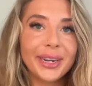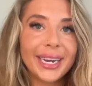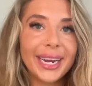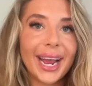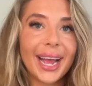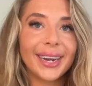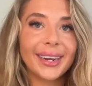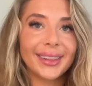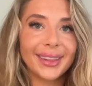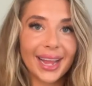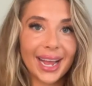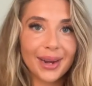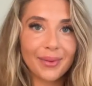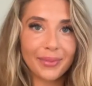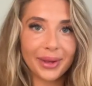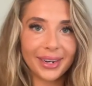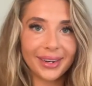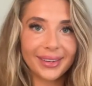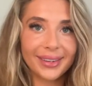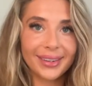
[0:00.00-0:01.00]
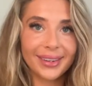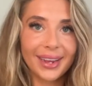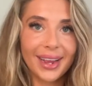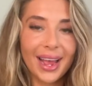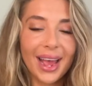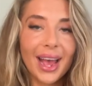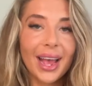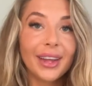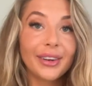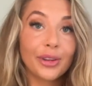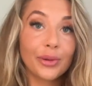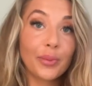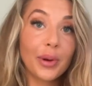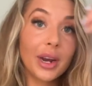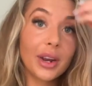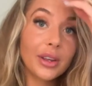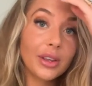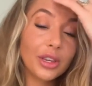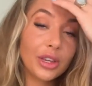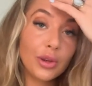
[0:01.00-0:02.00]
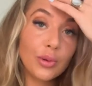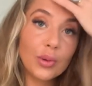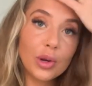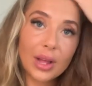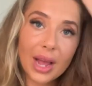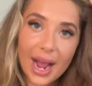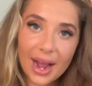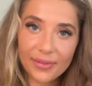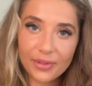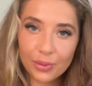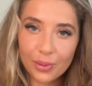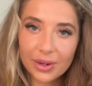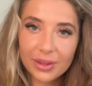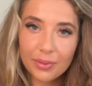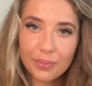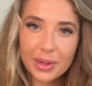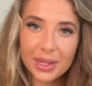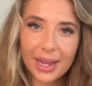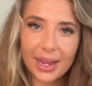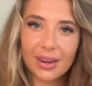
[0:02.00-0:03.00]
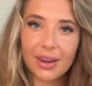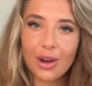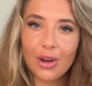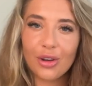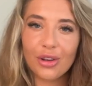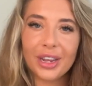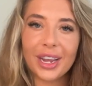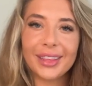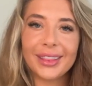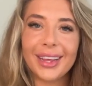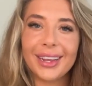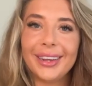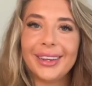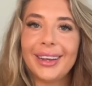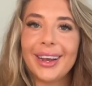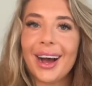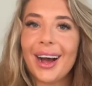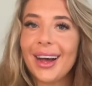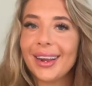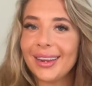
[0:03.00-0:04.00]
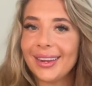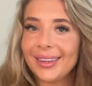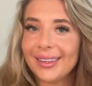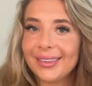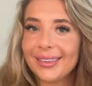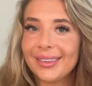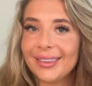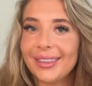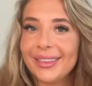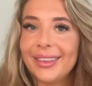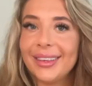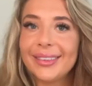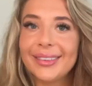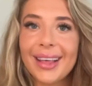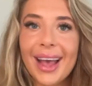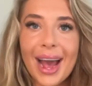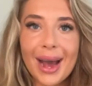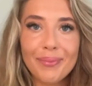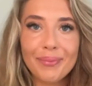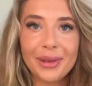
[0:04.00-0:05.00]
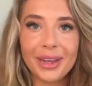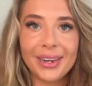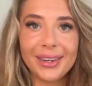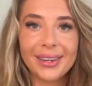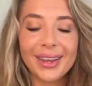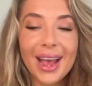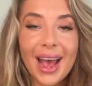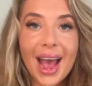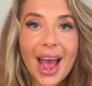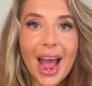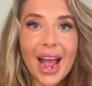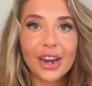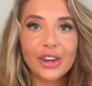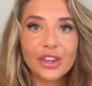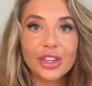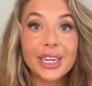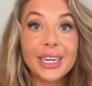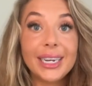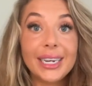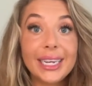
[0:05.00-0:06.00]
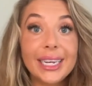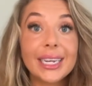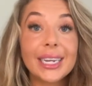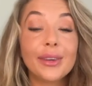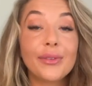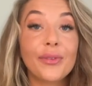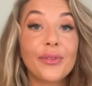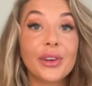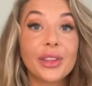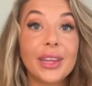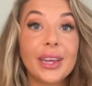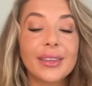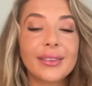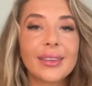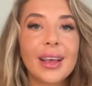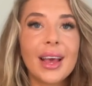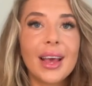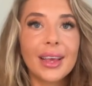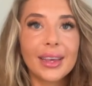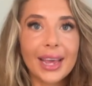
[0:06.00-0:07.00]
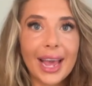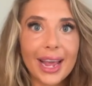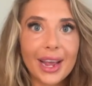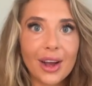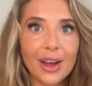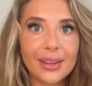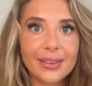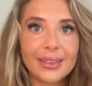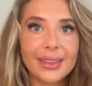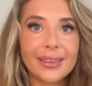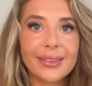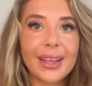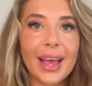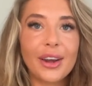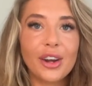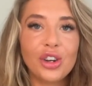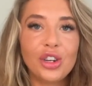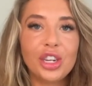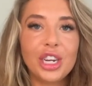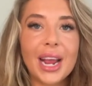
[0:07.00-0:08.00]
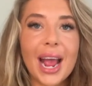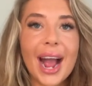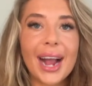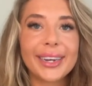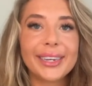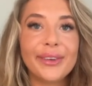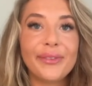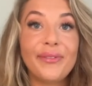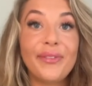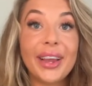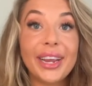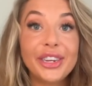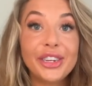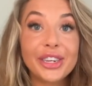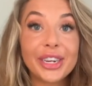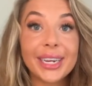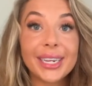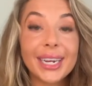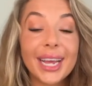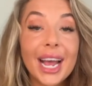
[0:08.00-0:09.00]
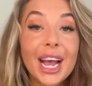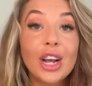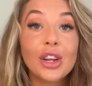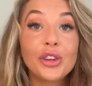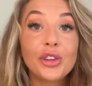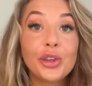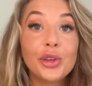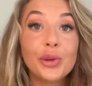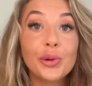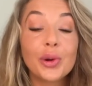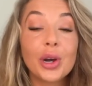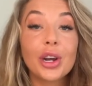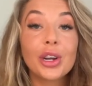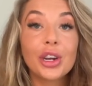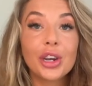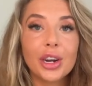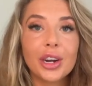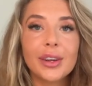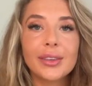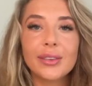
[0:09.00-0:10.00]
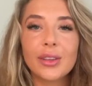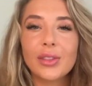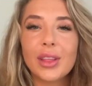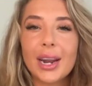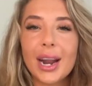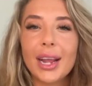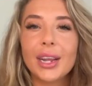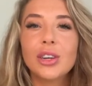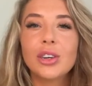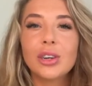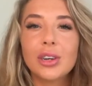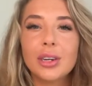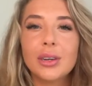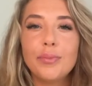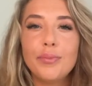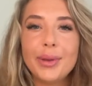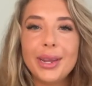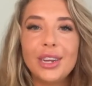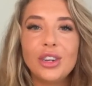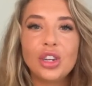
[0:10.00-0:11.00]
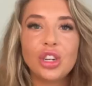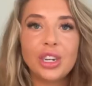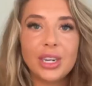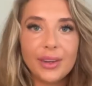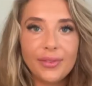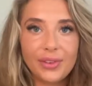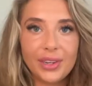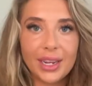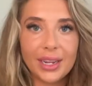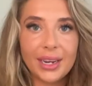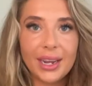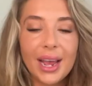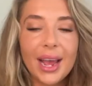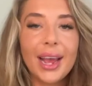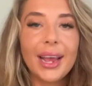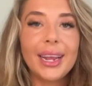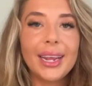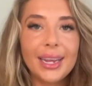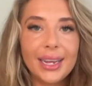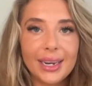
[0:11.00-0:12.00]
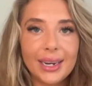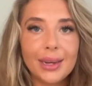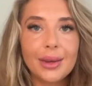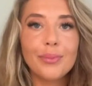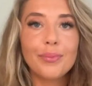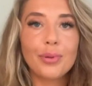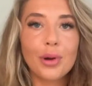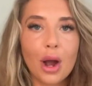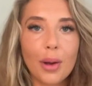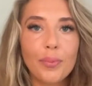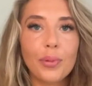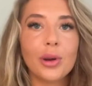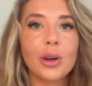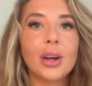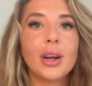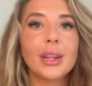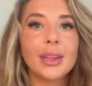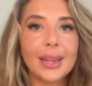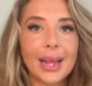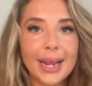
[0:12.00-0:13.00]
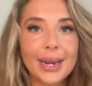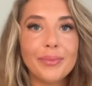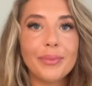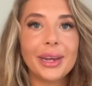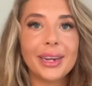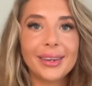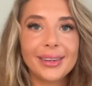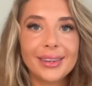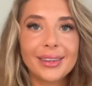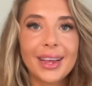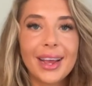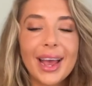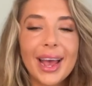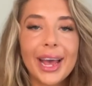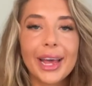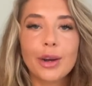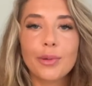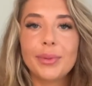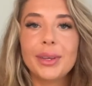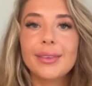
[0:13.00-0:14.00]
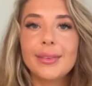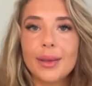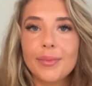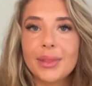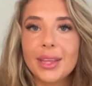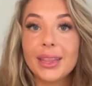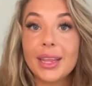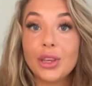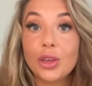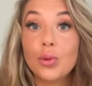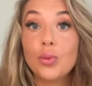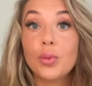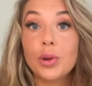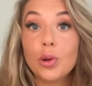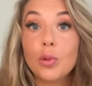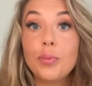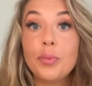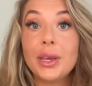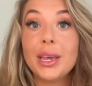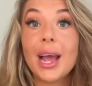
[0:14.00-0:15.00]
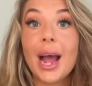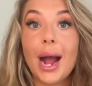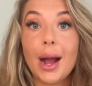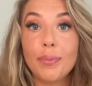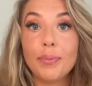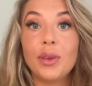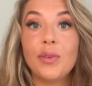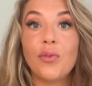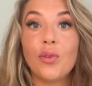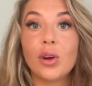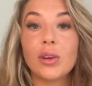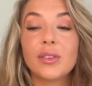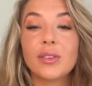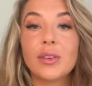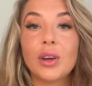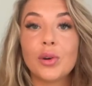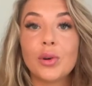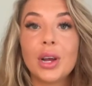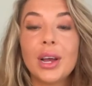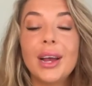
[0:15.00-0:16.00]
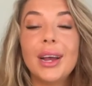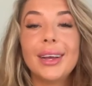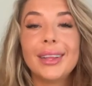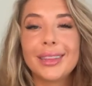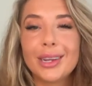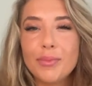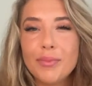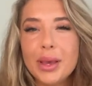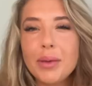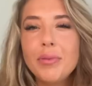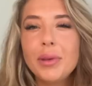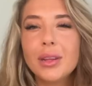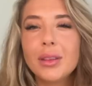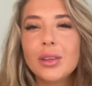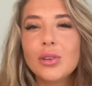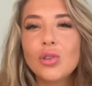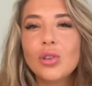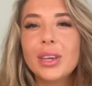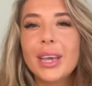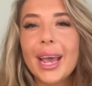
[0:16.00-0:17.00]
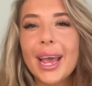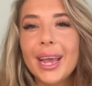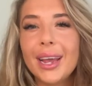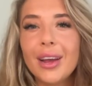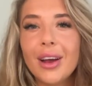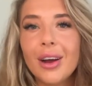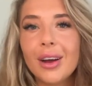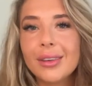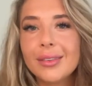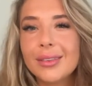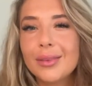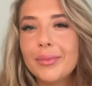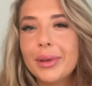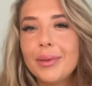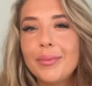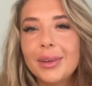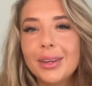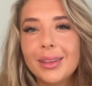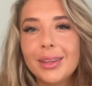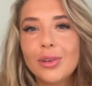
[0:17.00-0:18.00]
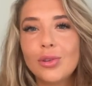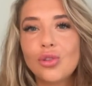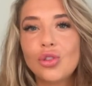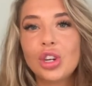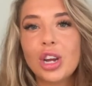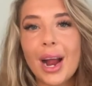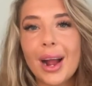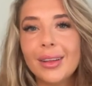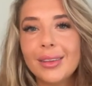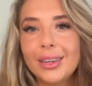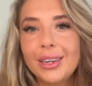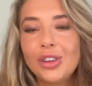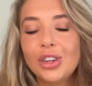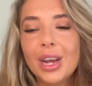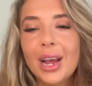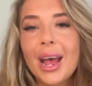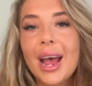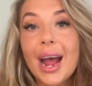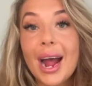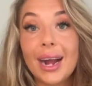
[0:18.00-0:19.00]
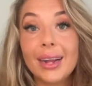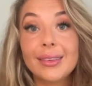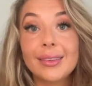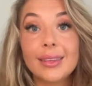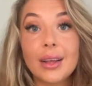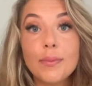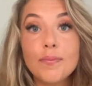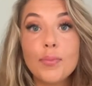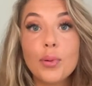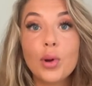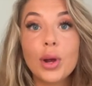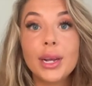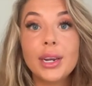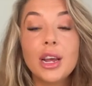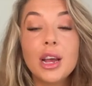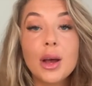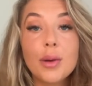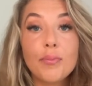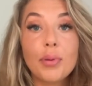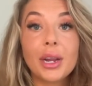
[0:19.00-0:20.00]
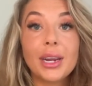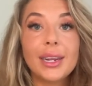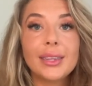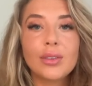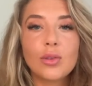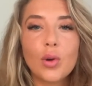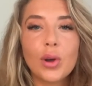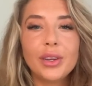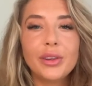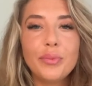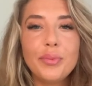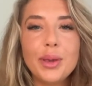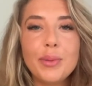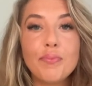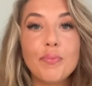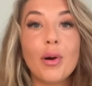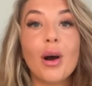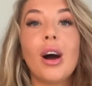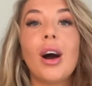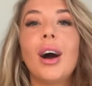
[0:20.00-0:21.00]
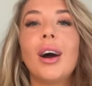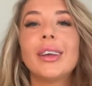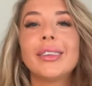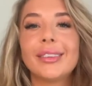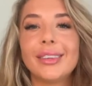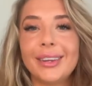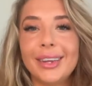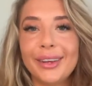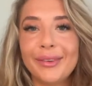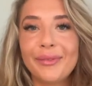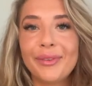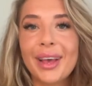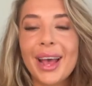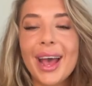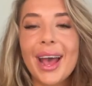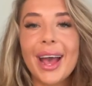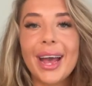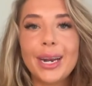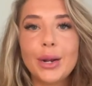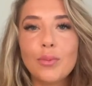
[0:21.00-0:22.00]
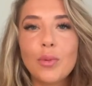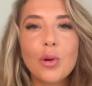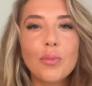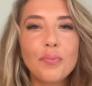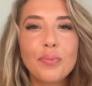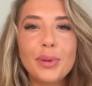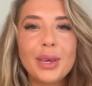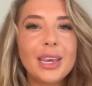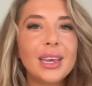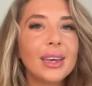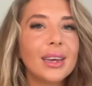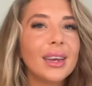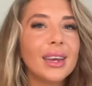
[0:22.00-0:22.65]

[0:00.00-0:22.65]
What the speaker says: and alignment. To where you will afterwards be like, oh, okay, thank goddess this happened. I actually needed for this chaos, this energy activation to occur so that I could be shifted in proper alignment. It'll be something that you will be happy for. So there may be a little chaos, there may be a little challenge at some point, but it's going to be positive. And it won't be